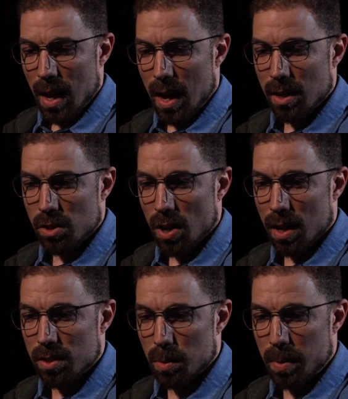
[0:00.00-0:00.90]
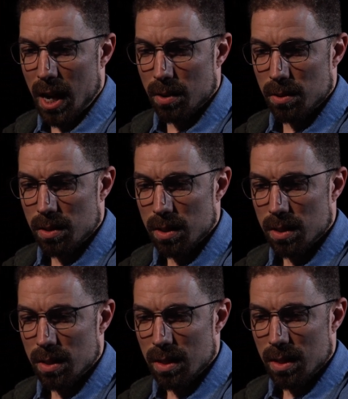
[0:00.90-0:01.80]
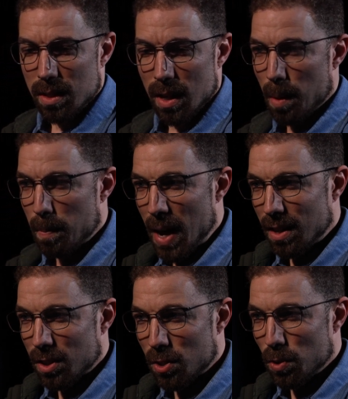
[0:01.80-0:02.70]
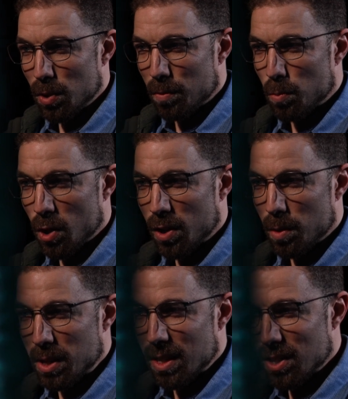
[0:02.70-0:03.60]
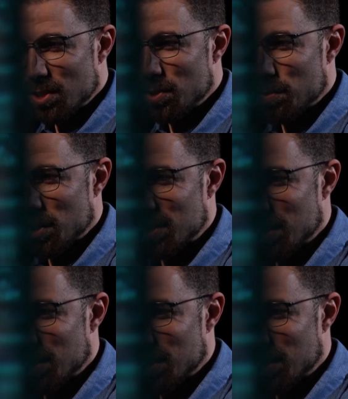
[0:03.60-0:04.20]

And it talks about a molecule of water being a universe